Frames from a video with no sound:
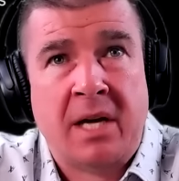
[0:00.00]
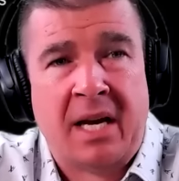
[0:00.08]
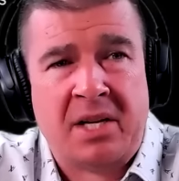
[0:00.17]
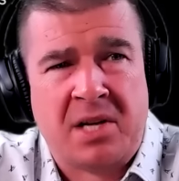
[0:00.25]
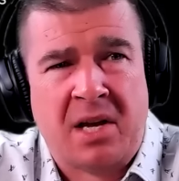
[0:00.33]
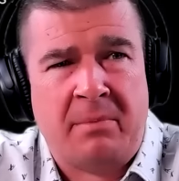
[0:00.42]

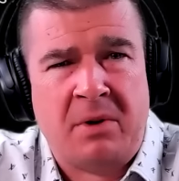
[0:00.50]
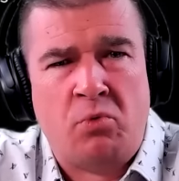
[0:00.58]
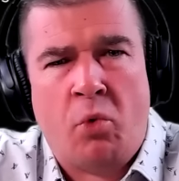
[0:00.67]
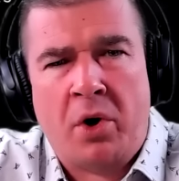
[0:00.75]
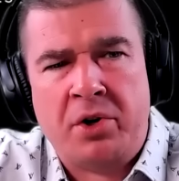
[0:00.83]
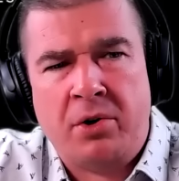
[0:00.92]
And it's going to be
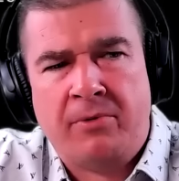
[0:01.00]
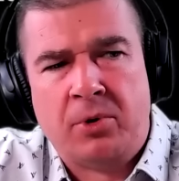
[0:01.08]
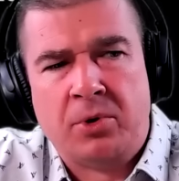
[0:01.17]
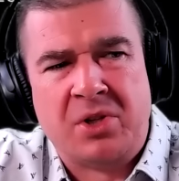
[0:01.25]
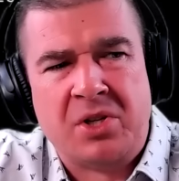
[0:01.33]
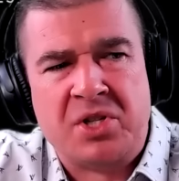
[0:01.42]

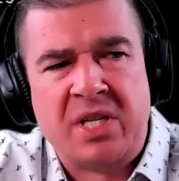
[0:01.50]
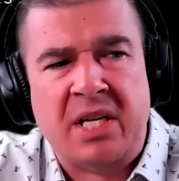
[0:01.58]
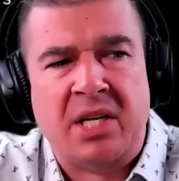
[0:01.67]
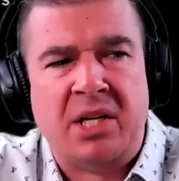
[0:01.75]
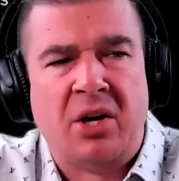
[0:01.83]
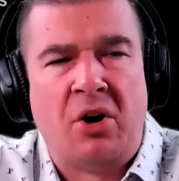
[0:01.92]
wonderful to
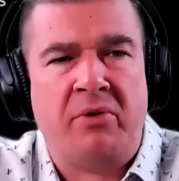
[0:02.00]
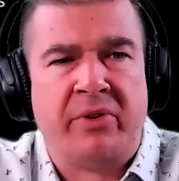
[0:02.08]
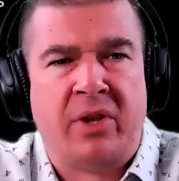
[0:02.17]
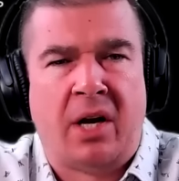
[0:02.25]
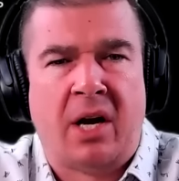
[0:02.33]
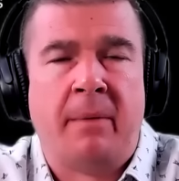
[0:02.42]
see
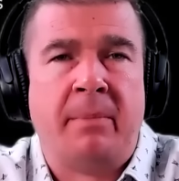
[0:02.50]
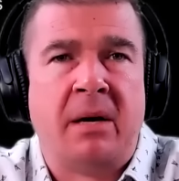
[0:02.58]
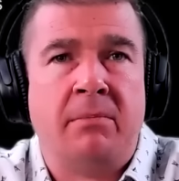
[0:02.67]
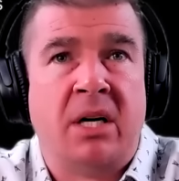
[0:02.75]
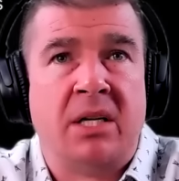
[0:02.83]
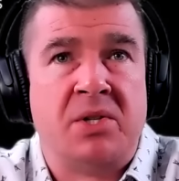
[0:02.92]
over the
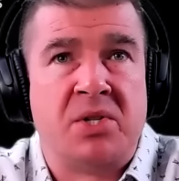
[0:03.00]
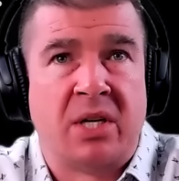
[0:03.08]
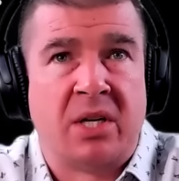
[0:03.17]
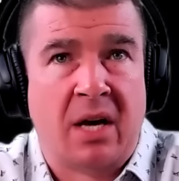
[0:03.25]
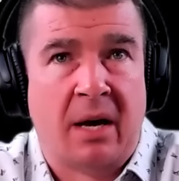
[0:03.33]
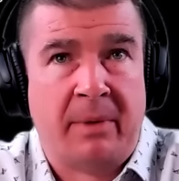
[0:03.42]
coming months
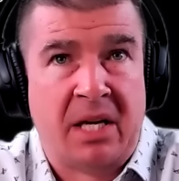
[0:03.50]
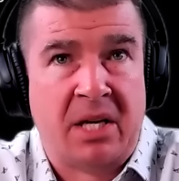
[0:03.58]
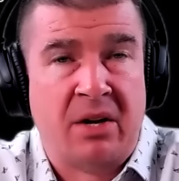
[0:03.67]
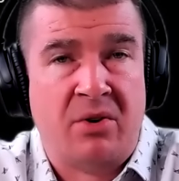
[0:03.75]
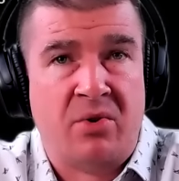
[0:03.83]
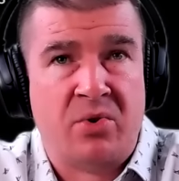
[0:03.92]
and coming
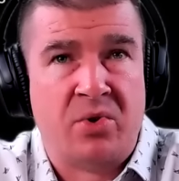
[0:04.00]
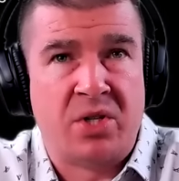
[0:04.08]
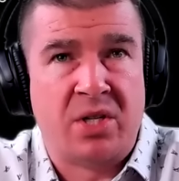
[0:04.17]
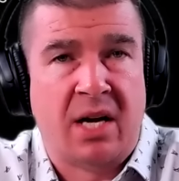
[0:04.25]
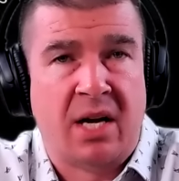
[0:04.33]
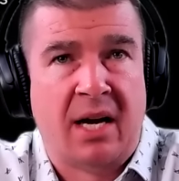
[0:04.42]

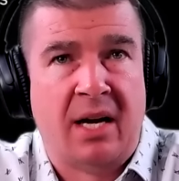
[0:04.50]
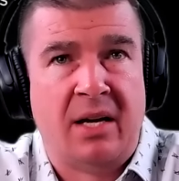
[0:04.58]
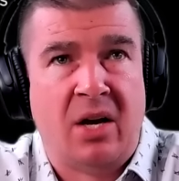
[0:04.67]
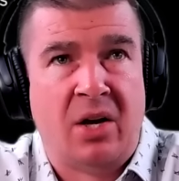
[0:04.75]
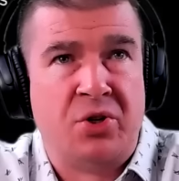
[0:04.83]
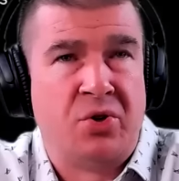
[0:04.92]
years, uh,
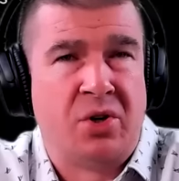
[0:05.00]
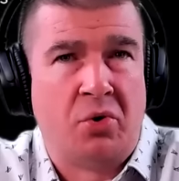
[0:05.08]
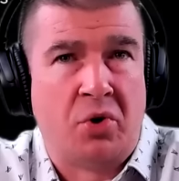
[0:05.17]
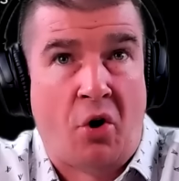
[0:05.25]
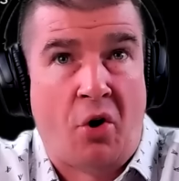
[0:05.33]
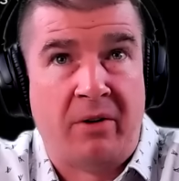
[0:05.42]

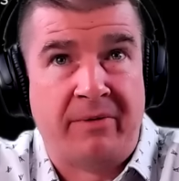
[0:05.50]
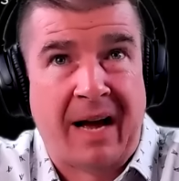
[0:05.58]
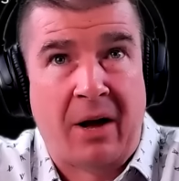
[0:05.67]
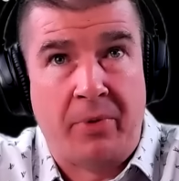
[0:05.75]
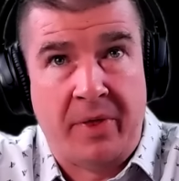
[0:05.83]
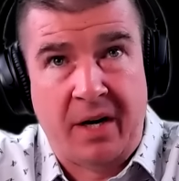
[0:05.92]
Aduro carve
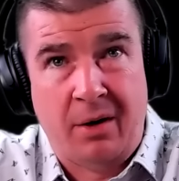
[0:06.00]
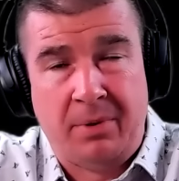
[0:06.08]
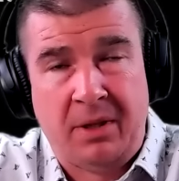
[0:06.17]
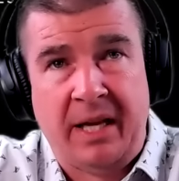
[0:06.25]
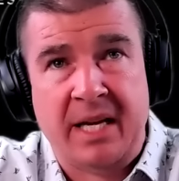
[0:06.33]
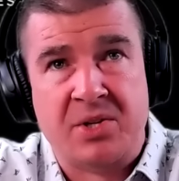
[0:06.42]
out their
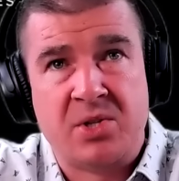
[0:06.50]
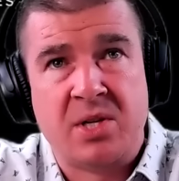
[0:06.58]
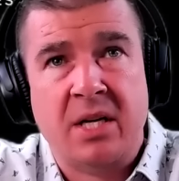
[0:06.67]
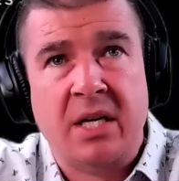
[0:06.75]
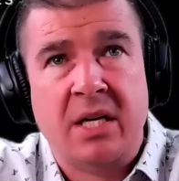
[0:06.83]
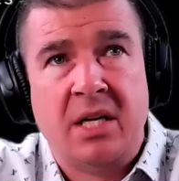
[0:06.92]
place
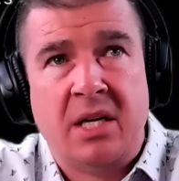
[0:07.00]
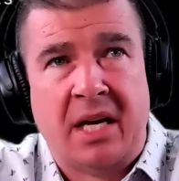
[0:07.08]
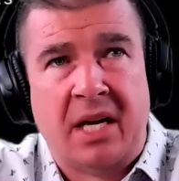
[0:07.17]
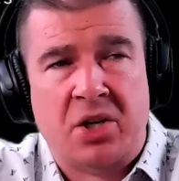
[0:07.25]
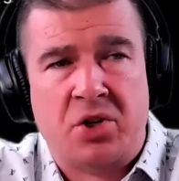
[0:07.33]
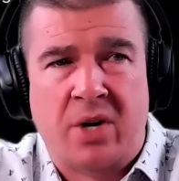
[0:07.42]

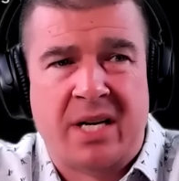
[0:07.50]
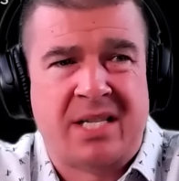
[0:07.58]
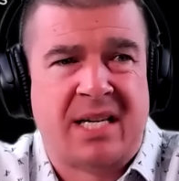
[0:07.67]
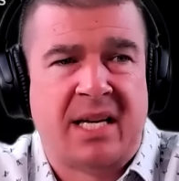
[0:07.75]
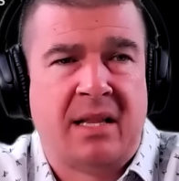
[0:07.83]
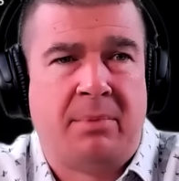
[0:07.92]
in
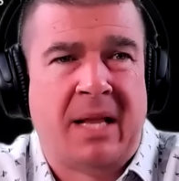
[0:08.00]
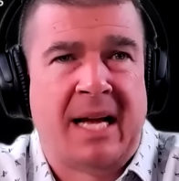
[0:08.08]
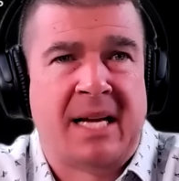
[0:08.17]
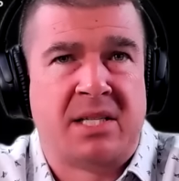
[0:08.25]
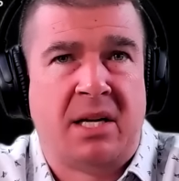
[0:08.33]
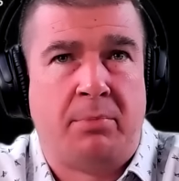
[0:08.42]
addressing the
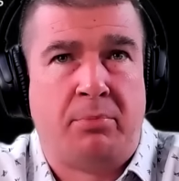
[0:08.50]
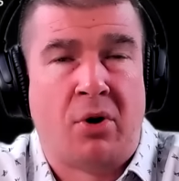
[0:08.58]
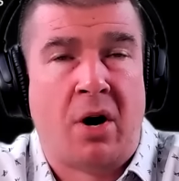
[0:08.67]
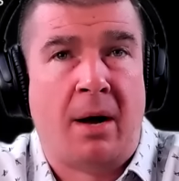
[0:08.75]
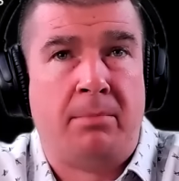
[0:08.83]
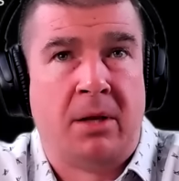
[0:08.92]
plastic
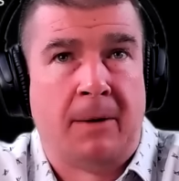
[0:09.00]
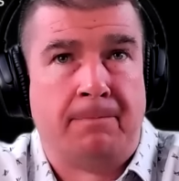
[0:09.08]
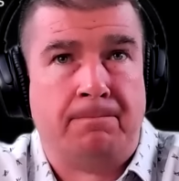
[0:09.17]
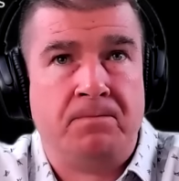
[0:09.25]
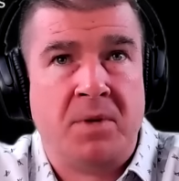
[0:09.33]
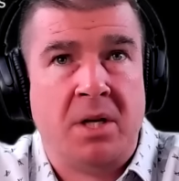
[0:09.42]
problem